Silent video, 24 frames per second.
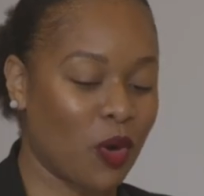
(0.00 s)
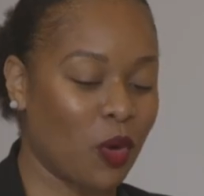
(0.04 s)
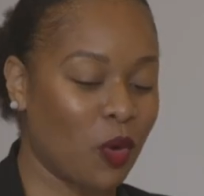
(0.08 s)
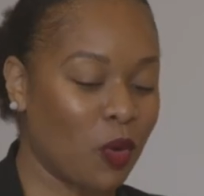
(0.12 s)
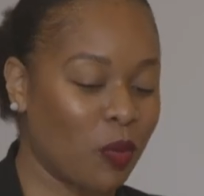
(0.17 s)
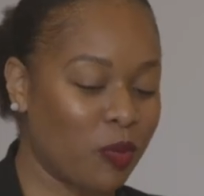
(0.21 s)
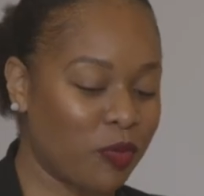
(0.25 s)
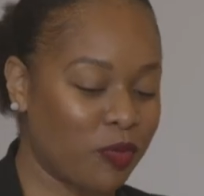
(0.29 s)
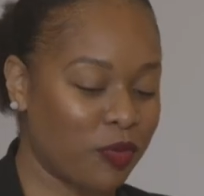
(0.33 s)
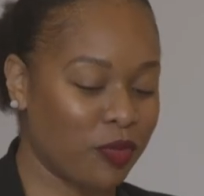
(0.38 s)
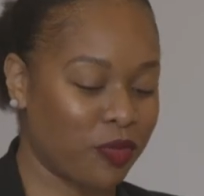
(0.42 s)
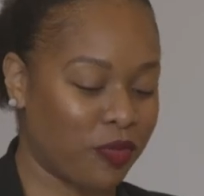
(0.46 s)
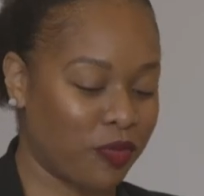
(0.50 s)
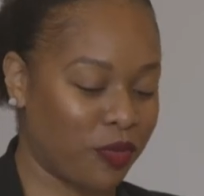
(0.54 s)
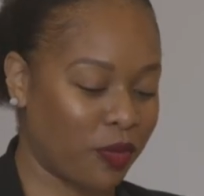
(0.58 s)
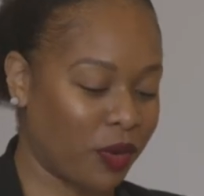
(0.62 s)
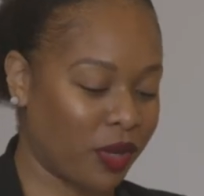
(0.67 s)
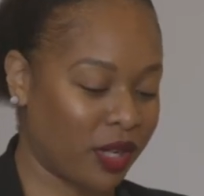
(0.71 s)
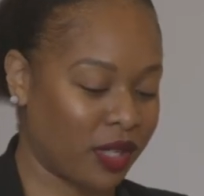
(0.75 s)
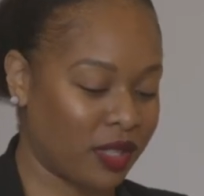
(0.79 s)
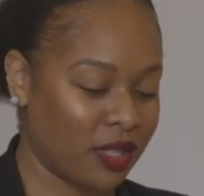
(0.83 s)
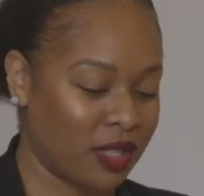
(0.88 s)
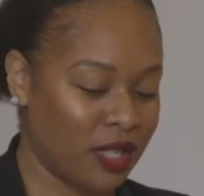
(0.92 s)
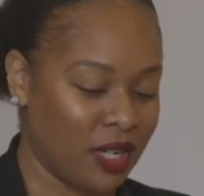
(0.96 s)
hopeful
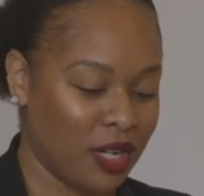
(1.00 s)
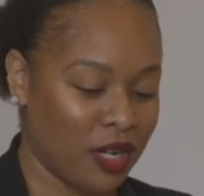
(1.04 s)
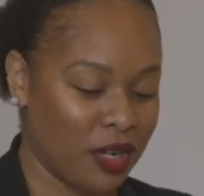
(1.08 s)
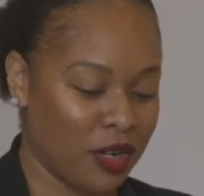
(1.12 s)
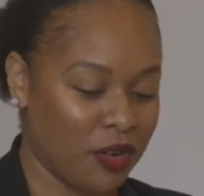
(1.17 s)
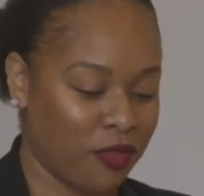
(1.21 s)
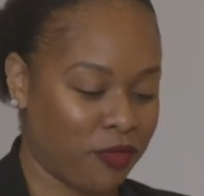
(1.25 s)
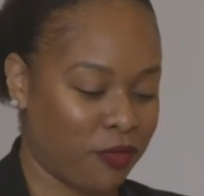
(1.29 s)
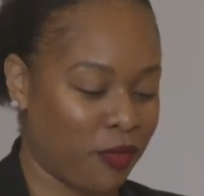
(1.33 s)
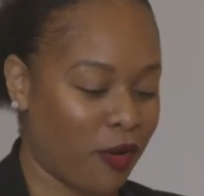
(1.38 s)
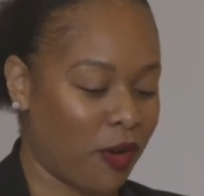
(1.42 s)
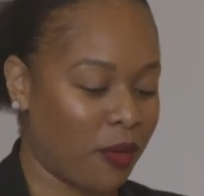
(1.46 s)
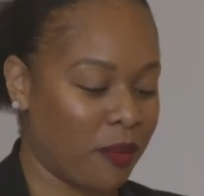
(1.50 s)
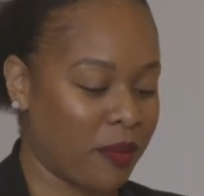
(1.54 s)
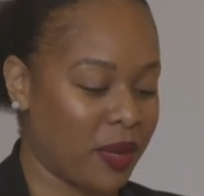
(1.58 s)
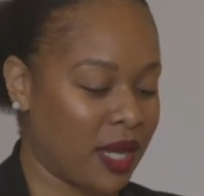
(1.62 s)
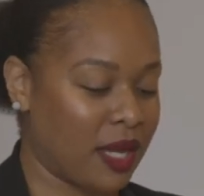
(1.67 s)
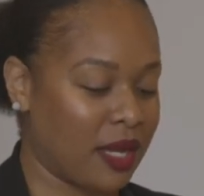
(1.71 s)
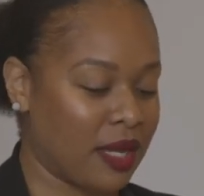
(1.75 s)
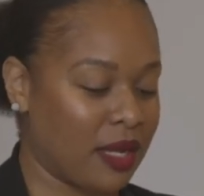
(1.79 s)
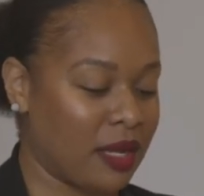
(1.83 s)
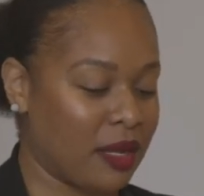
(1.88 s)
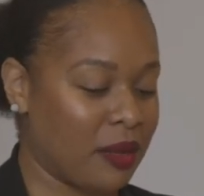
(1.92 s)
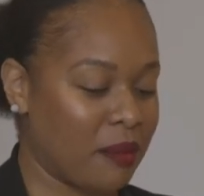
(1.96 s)
for from
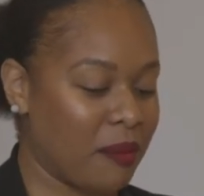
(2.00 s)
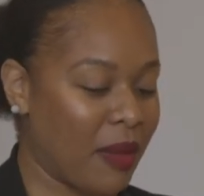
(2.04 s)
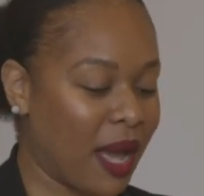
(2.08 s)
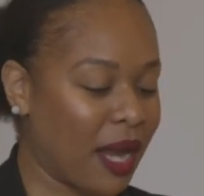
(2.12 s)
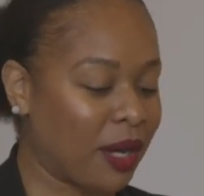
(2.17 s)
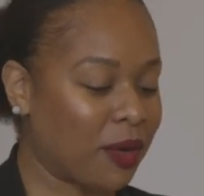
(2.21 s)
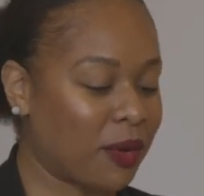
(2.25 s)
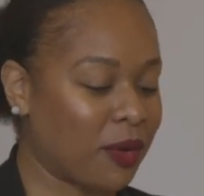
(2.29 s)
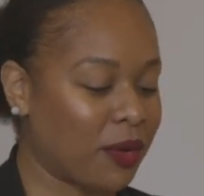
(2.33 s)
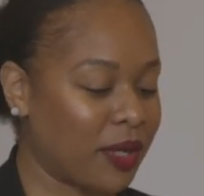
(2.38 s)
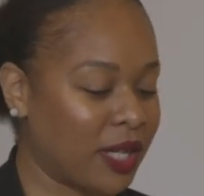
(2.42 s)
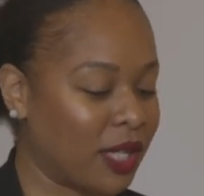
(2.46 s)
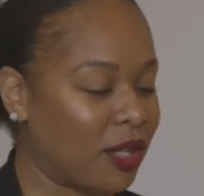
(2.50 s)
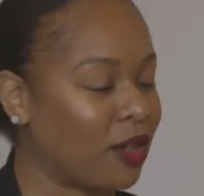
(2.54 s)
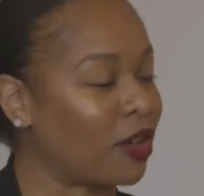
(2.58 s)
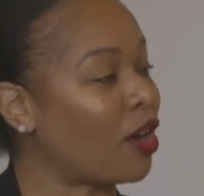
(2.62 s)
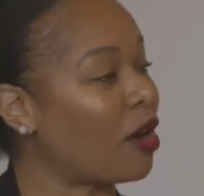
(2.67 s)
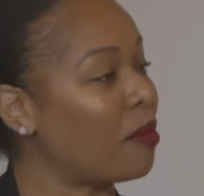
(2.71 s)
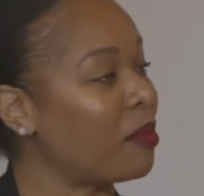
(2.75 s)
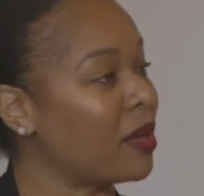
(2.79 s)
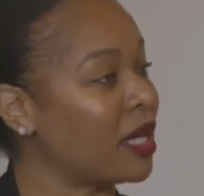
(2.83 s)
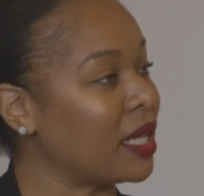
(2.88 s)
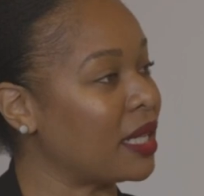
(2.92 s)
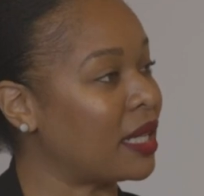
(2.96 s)
a
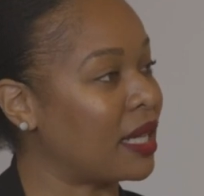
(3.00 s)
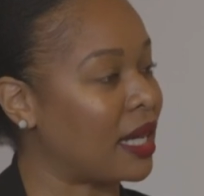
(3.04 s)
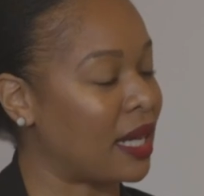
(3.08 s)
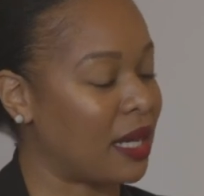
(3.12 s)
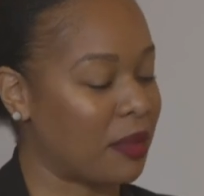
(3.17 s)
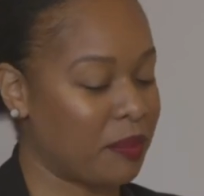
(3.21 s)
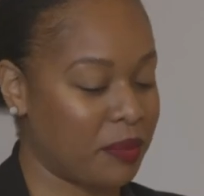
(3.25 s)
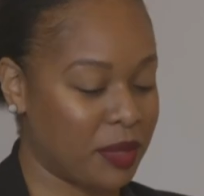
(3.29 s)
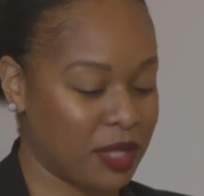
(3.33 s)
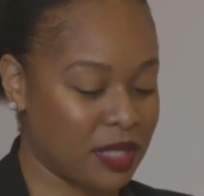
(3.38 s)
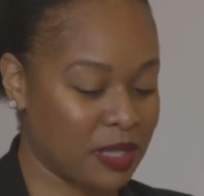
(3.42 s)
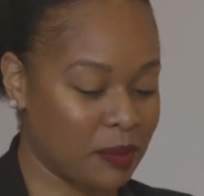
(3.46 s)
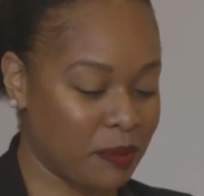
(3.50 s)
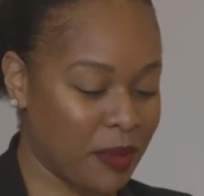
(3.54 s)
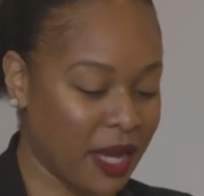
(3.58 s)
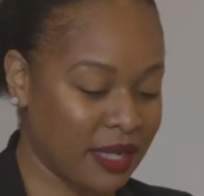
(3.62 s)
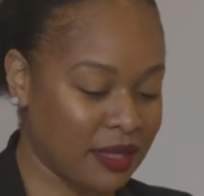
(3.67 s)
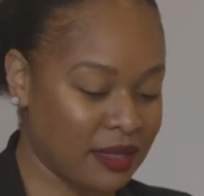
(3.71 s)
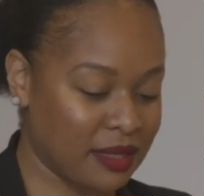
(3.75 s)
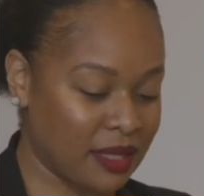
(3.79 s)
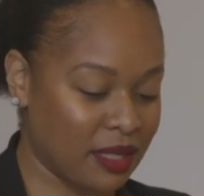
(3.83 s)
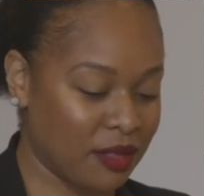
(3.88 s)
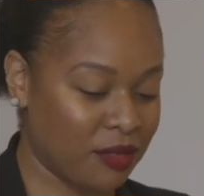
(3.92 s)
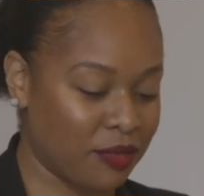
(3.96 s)
macroeconomic
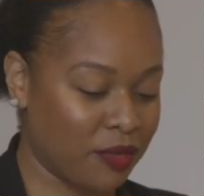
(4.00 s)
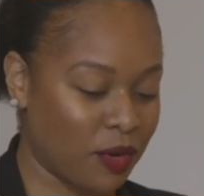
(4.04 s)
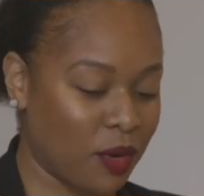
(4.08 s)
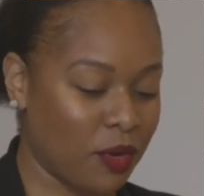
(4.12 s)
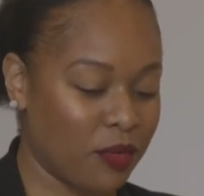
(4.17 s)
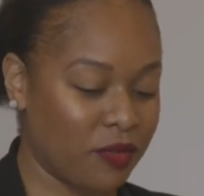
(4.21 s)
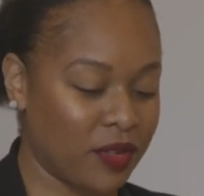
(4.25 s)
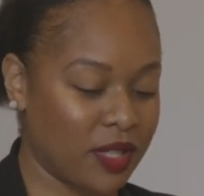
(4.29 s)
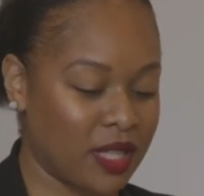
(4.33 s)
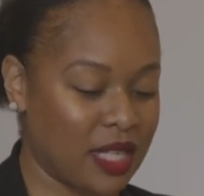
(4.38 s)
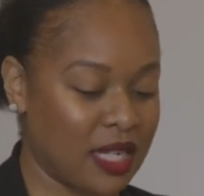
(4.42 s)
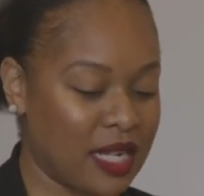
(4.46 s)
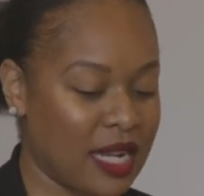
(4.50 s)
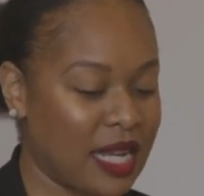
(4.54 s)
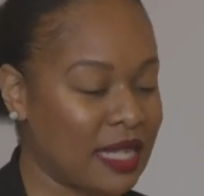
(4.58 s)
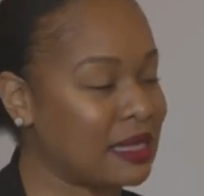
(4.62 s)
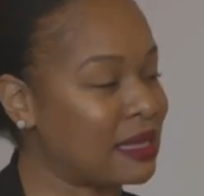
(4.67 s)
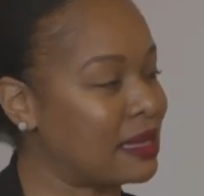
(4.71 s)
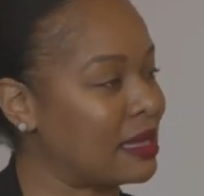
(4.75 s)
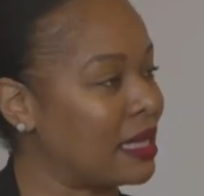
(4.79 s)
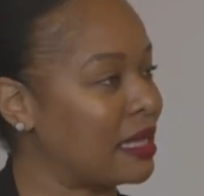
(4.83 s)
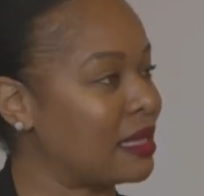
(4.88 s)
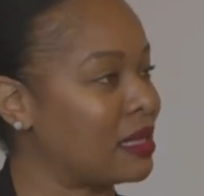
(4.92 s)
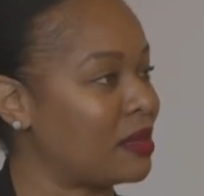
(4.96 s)
perspective over the
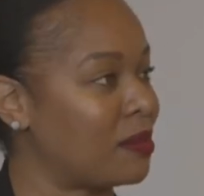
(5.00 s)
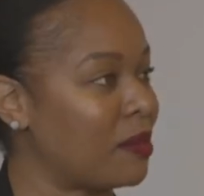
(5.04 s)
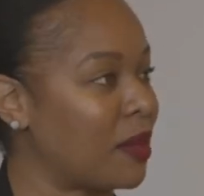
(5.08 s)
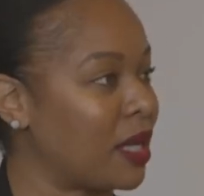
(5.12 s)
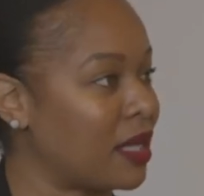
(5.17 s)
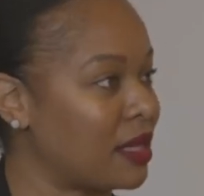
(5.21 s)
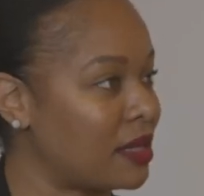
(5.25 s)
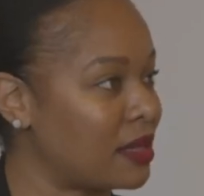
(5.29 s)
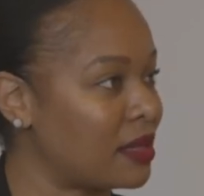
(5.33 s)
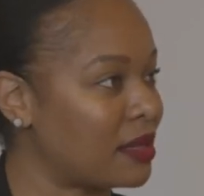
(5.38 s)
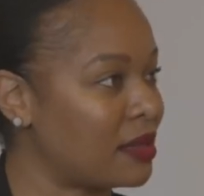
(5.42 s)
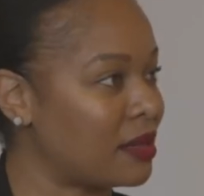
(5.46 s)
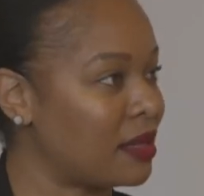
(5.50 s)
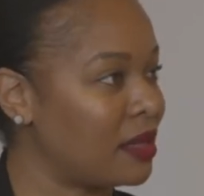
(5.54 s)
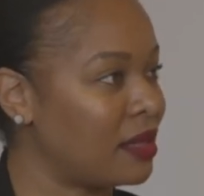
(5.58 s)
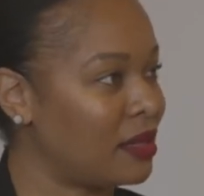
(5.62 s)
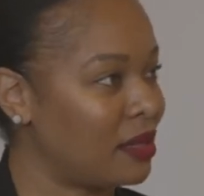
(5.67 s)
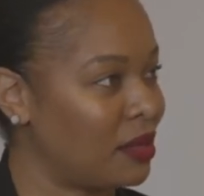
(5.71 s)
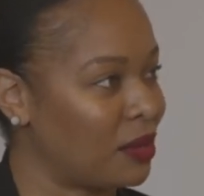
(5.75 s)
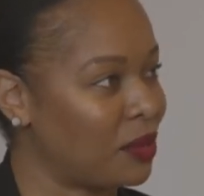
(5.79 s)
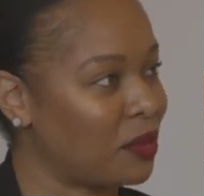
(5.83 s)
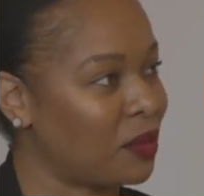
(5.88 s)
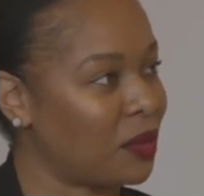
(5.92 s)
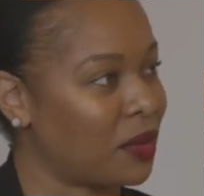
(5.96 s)
next 6 months?
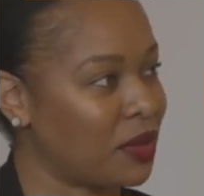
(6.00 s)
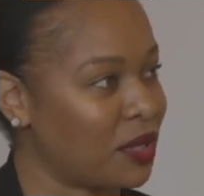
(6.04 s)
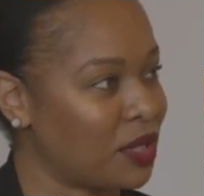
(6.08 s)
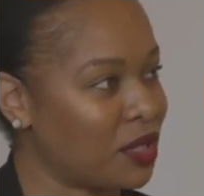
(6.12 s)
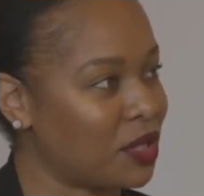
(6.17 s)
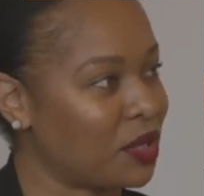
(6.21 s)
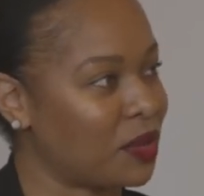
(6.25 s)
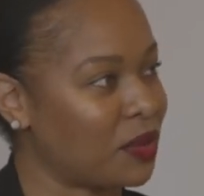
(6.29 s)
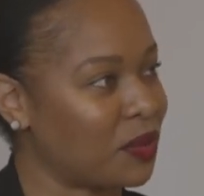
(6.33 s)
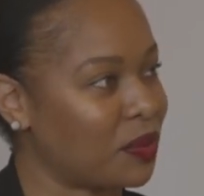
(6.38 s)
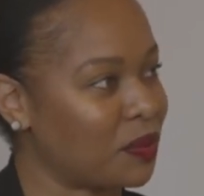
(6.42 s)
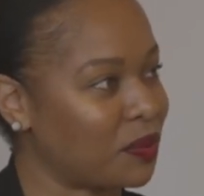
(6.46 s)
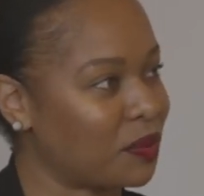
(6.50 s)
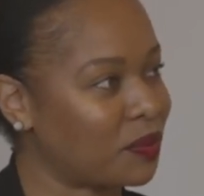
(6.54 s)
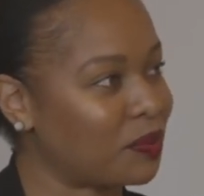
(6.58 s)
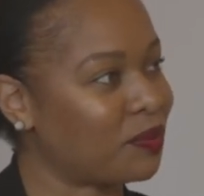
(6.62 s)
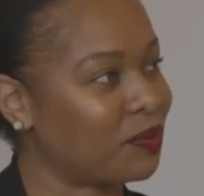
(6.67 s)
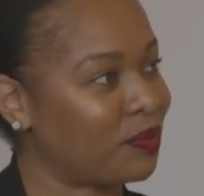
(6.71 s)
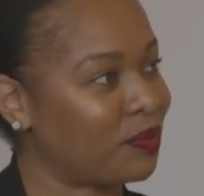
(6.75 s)
What do you...